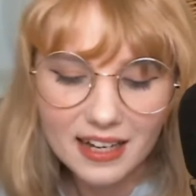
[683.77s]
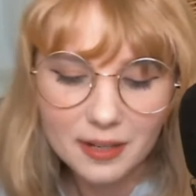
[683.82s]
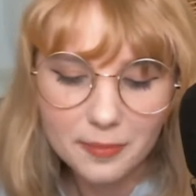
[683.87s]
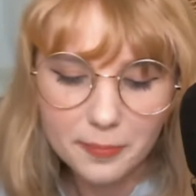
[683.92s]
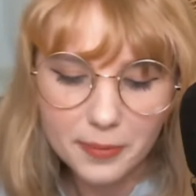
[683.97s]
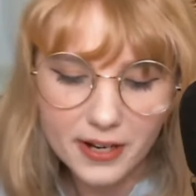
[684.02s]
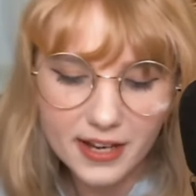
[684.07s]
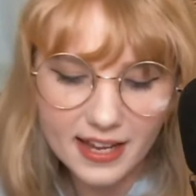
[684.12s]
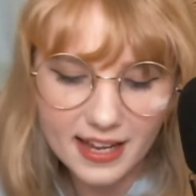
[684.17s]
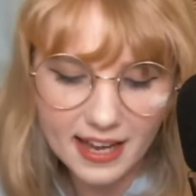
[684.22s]

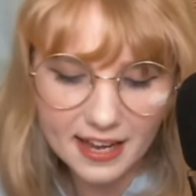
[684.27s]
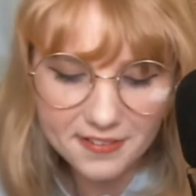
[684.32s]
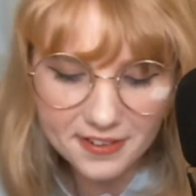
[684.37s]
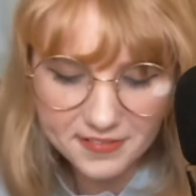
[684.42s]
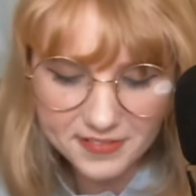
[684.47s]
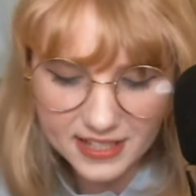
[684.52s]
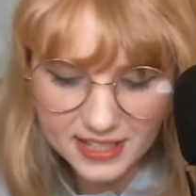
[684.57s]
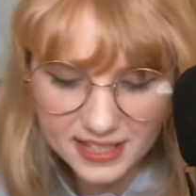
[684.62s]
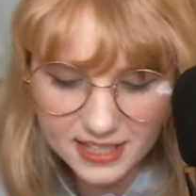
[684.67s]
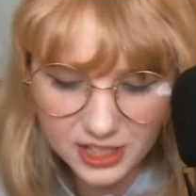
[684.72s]
But
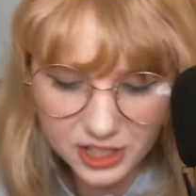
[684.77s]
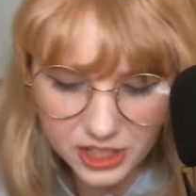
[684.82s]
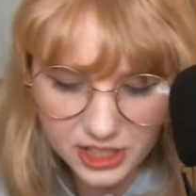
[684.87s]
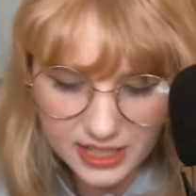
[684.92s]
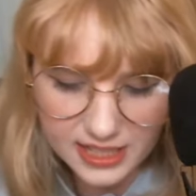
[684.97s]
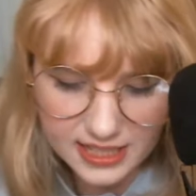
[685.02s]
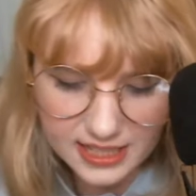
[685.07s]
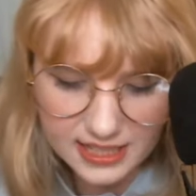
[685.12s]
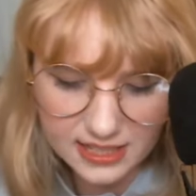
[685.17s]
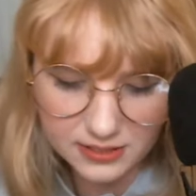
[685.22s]
FFTCG
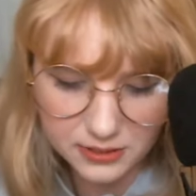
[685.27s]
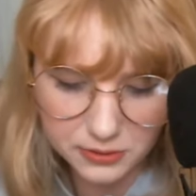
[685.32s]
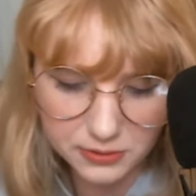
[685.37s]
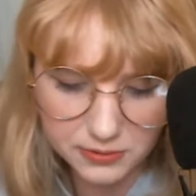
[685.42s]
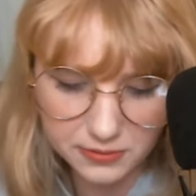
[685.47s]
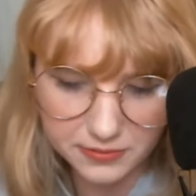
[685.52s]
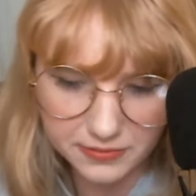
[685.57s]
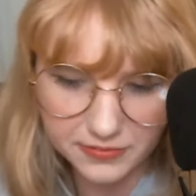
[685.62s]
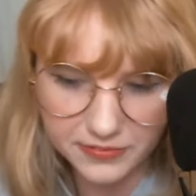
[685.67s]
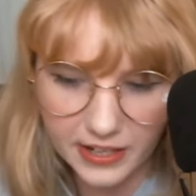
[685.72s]
is
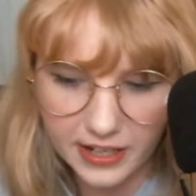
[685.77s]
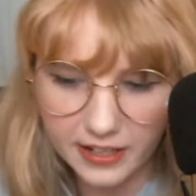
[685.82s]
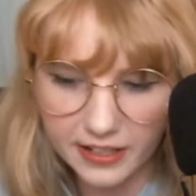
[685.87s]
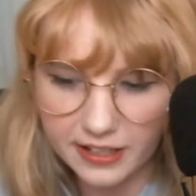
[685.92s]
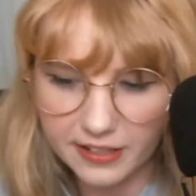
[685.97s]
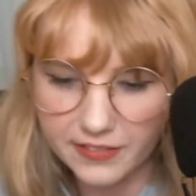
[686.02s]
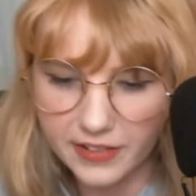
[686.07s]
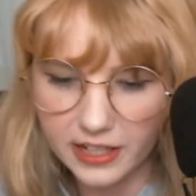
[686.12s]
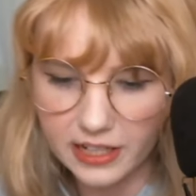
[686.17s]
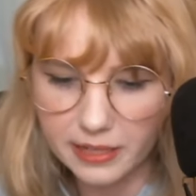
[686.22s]
still
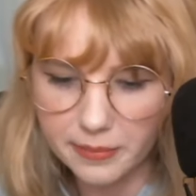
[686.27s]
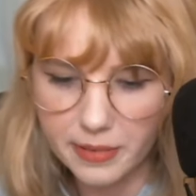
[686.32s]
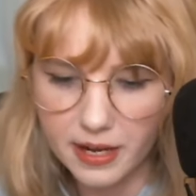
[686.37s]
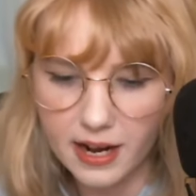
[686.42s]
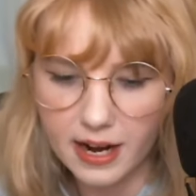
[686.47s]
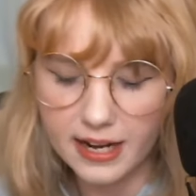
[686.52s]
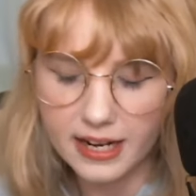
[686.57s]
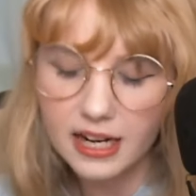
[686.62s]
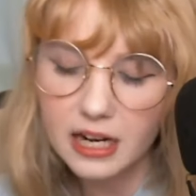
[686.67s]
very, very behind.